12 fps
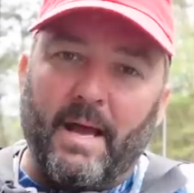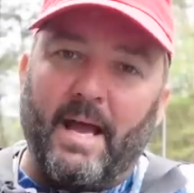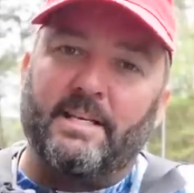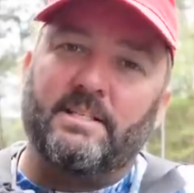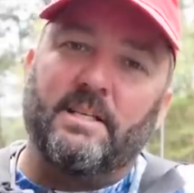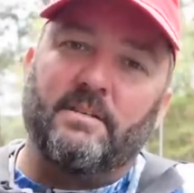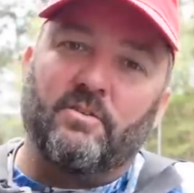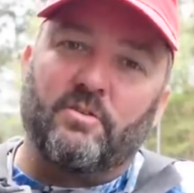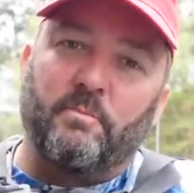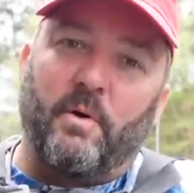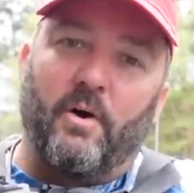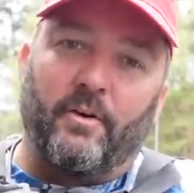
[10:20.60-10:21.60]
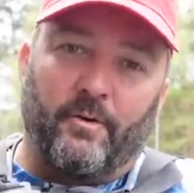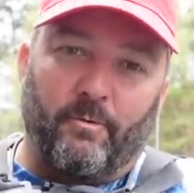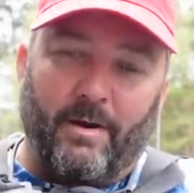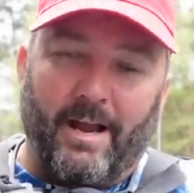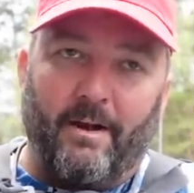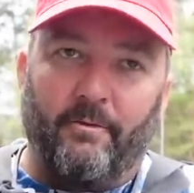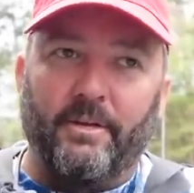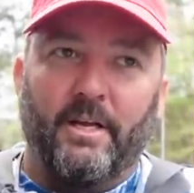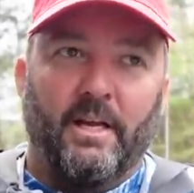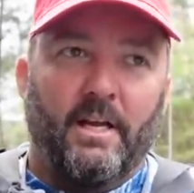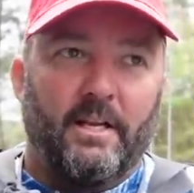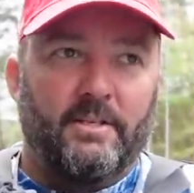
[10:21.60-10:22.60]
bass tend to spawn around.
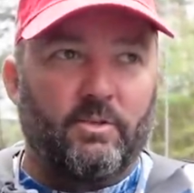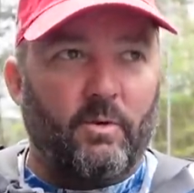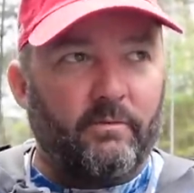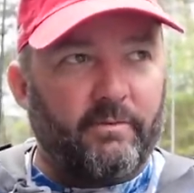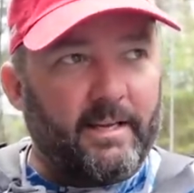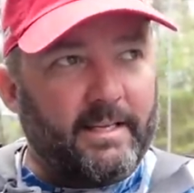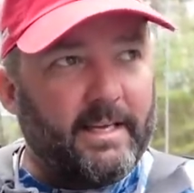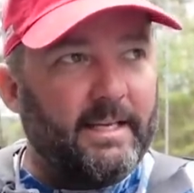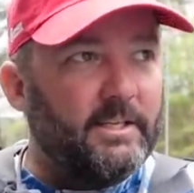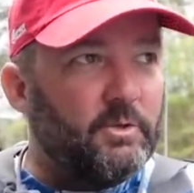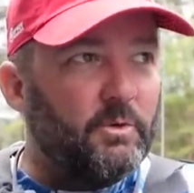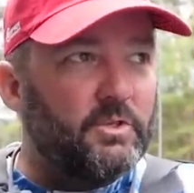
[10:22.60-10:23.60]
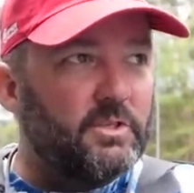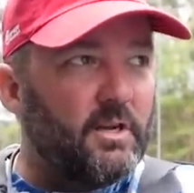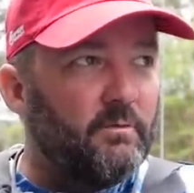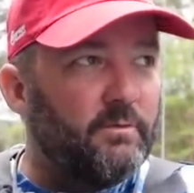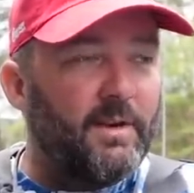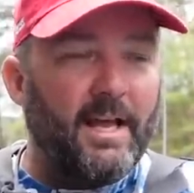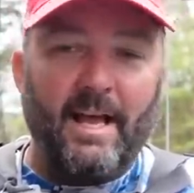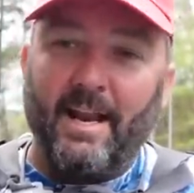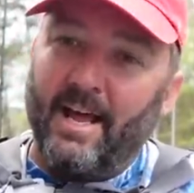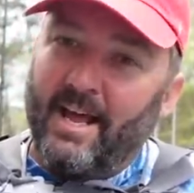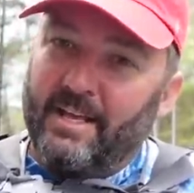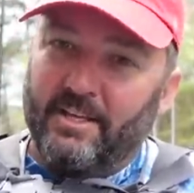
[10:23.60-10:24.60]
And so if I get into a stump flat,
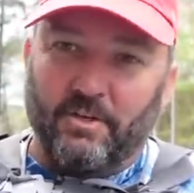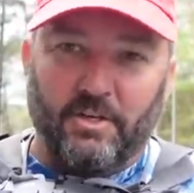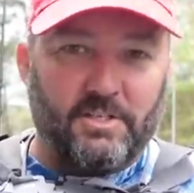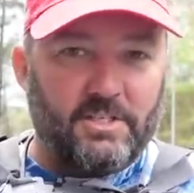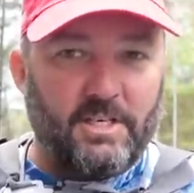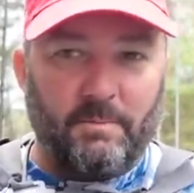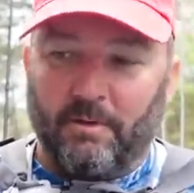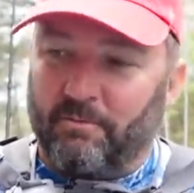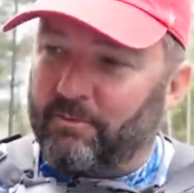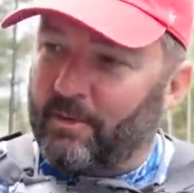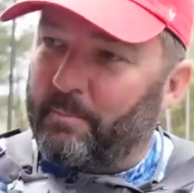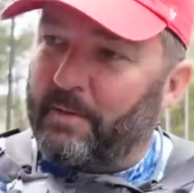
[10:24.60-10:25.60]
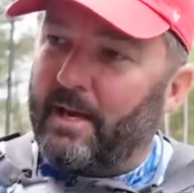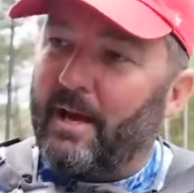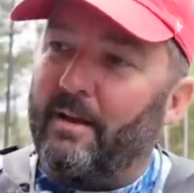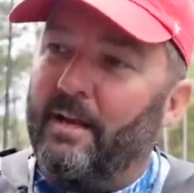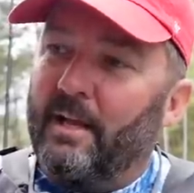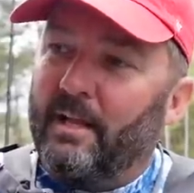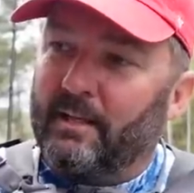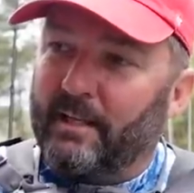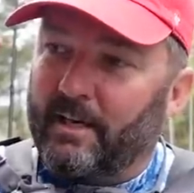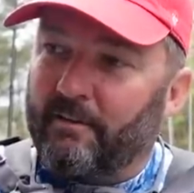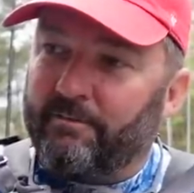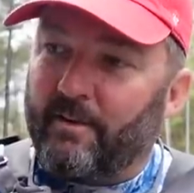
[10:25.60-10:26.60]
you're gonna see me flip it out,
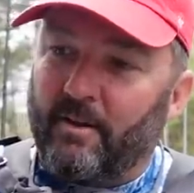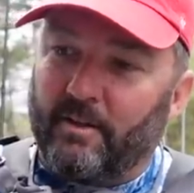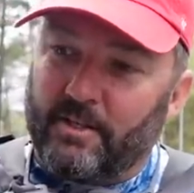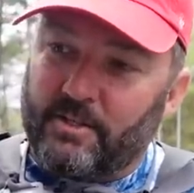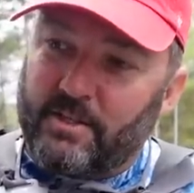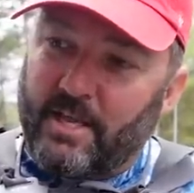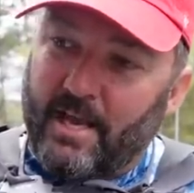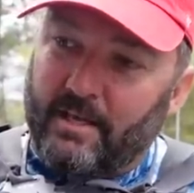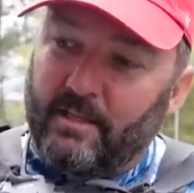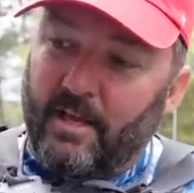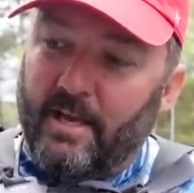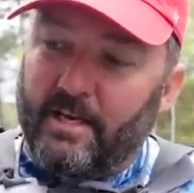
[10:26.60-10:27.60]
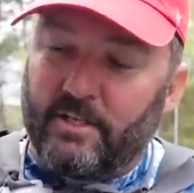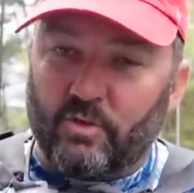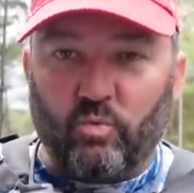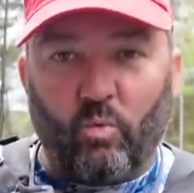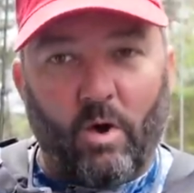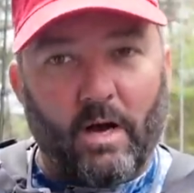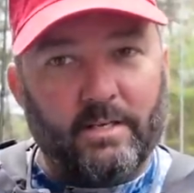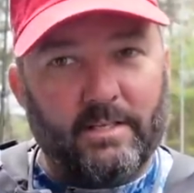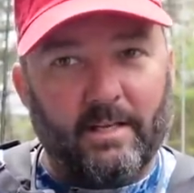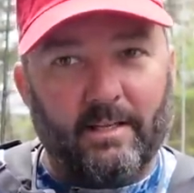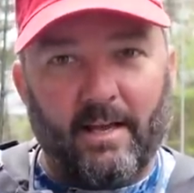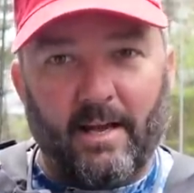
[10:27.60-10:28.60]
let it fall on a slack line and just watch
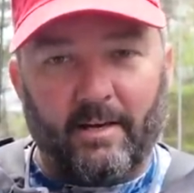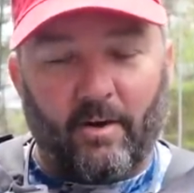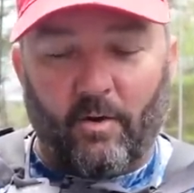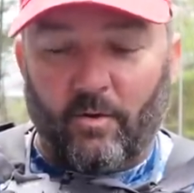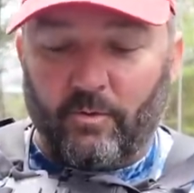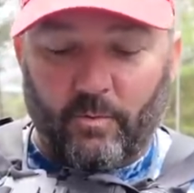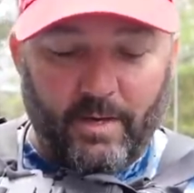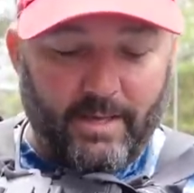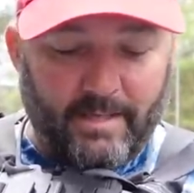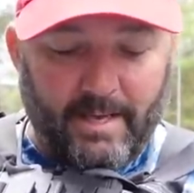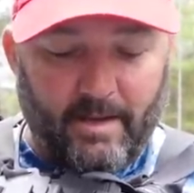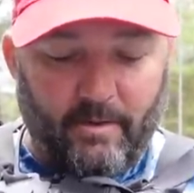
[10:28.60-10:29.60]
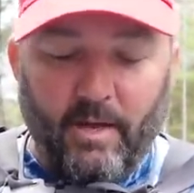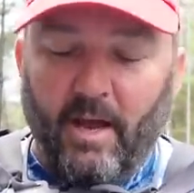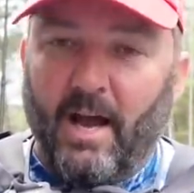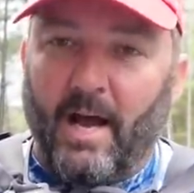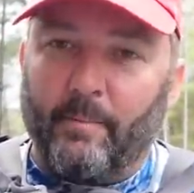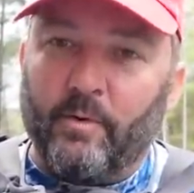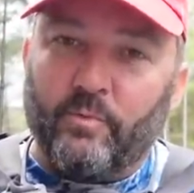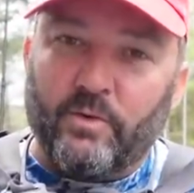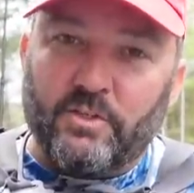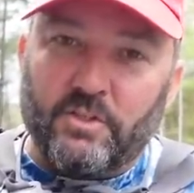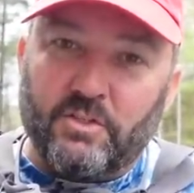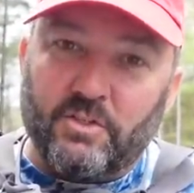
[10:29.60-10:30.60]
that line all the way down. I'm gonna
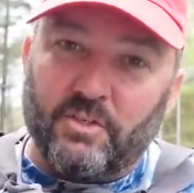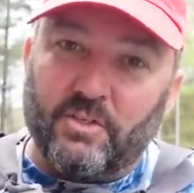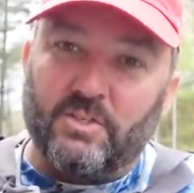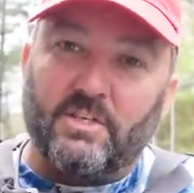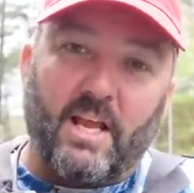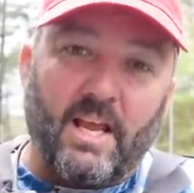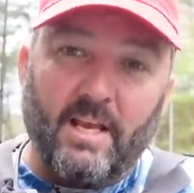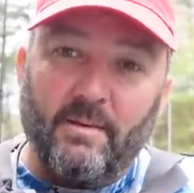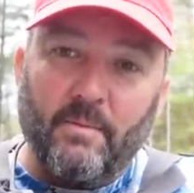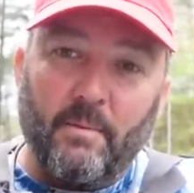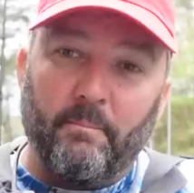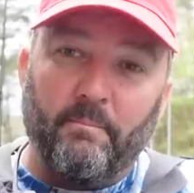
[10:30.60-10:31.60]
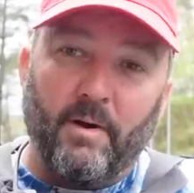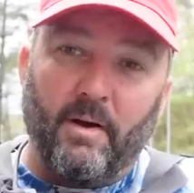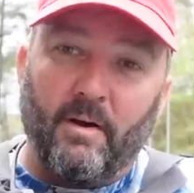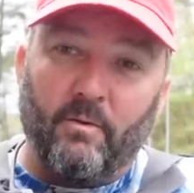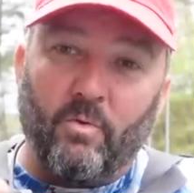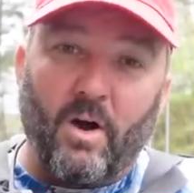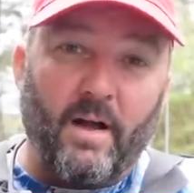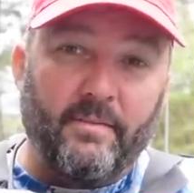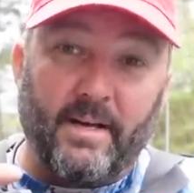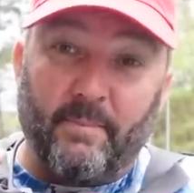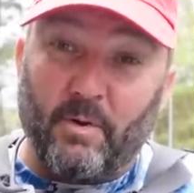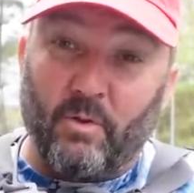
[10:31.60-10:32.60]
fish this on the same uh, rod
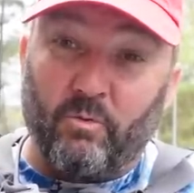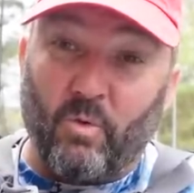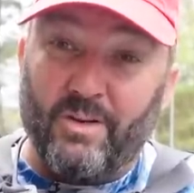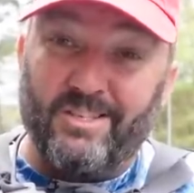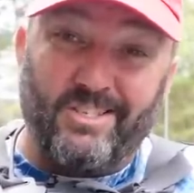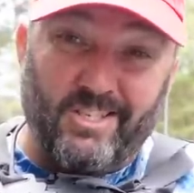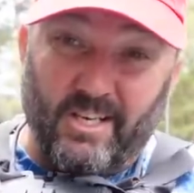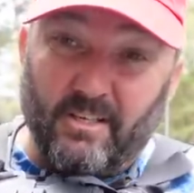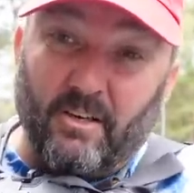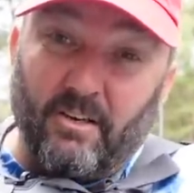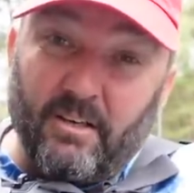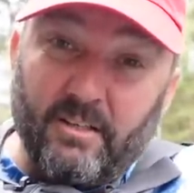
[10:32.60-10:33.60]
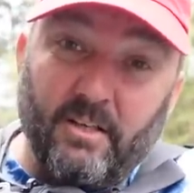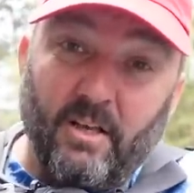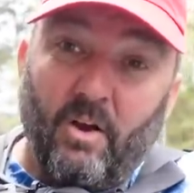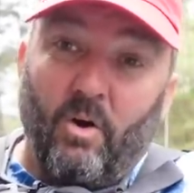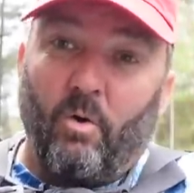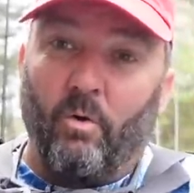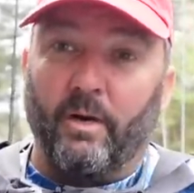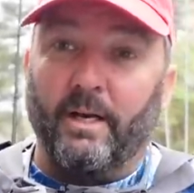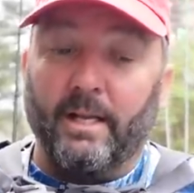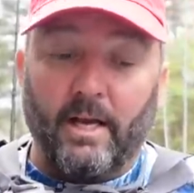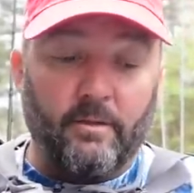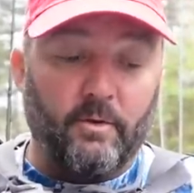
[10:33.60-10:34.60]
that I'm gonna throw a jig on or
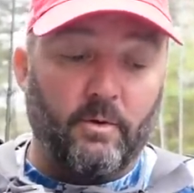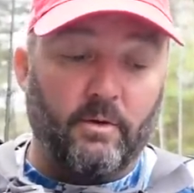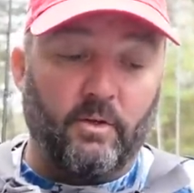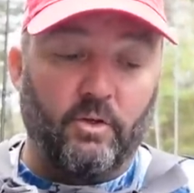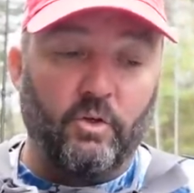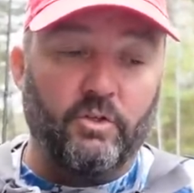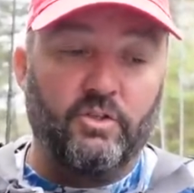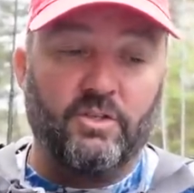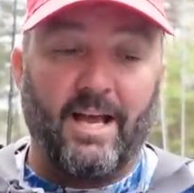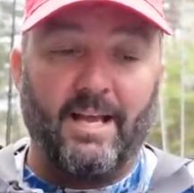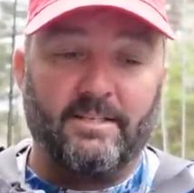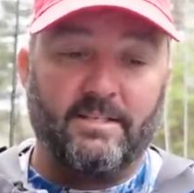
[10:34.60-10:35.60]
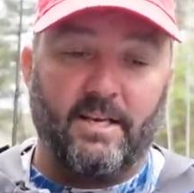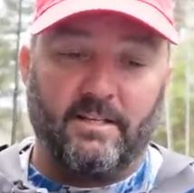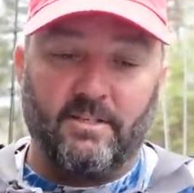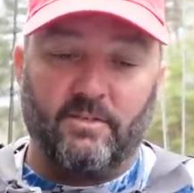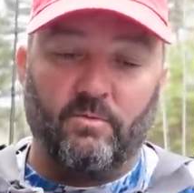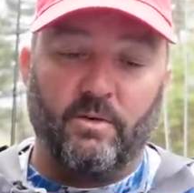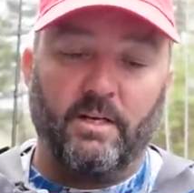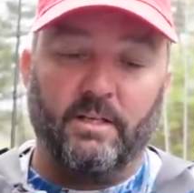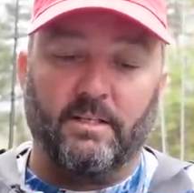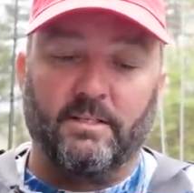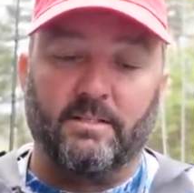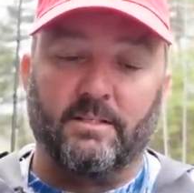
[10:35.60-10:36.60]
any other good sized Texas rig.
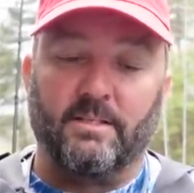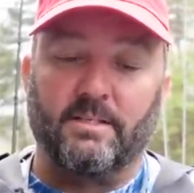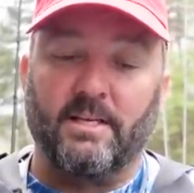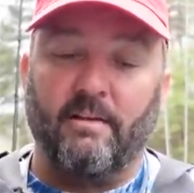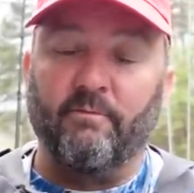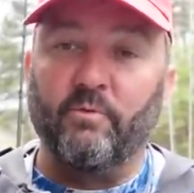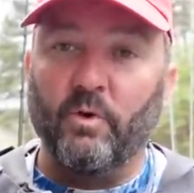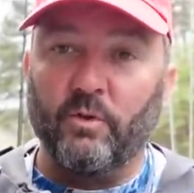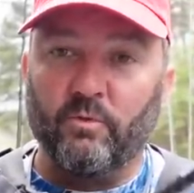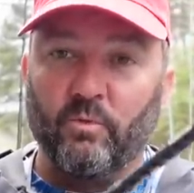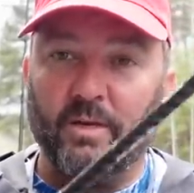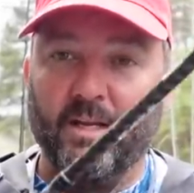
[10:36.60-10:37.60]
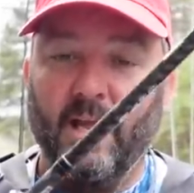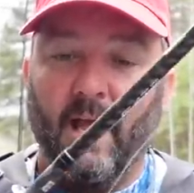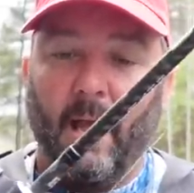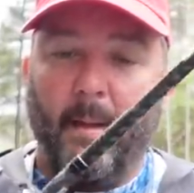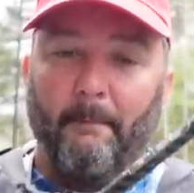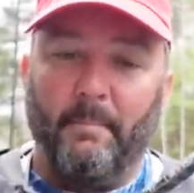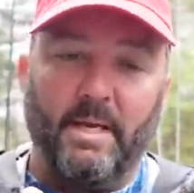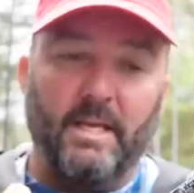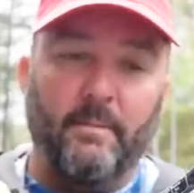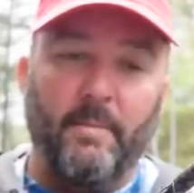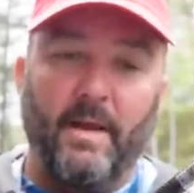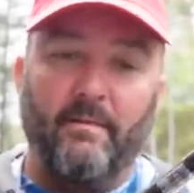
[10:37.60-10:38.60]
And this is a seven foot three,
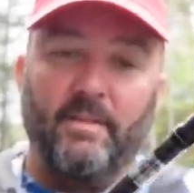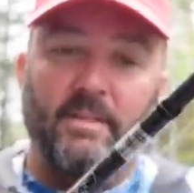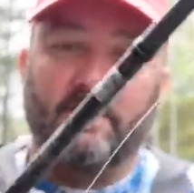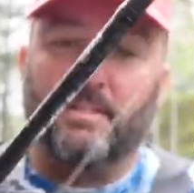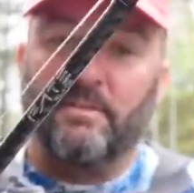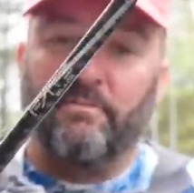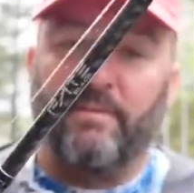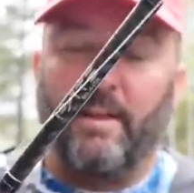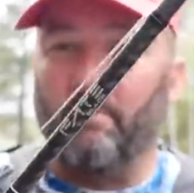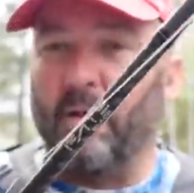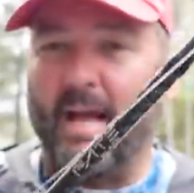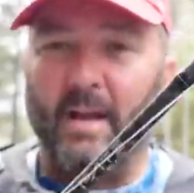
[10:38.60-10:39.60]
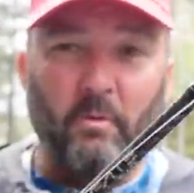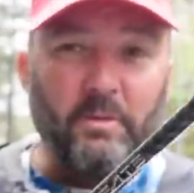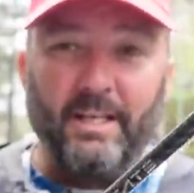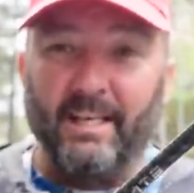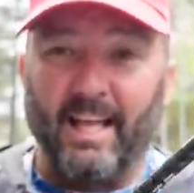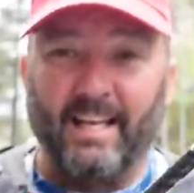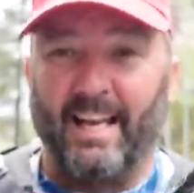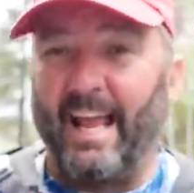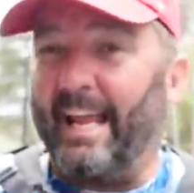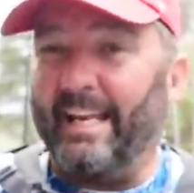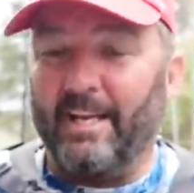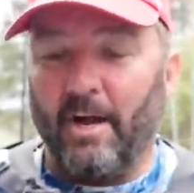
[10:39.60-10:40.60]
medium heavy. This is a Fate Black, only in like an
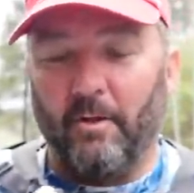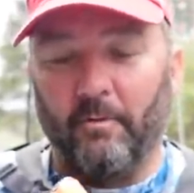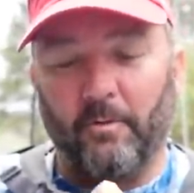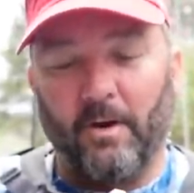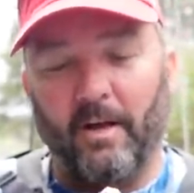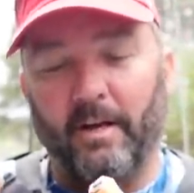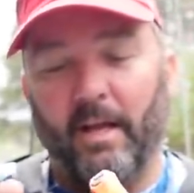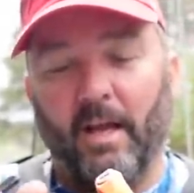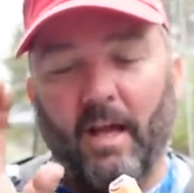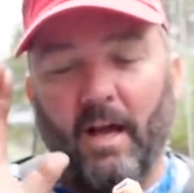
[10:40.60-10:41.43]
$80 rod.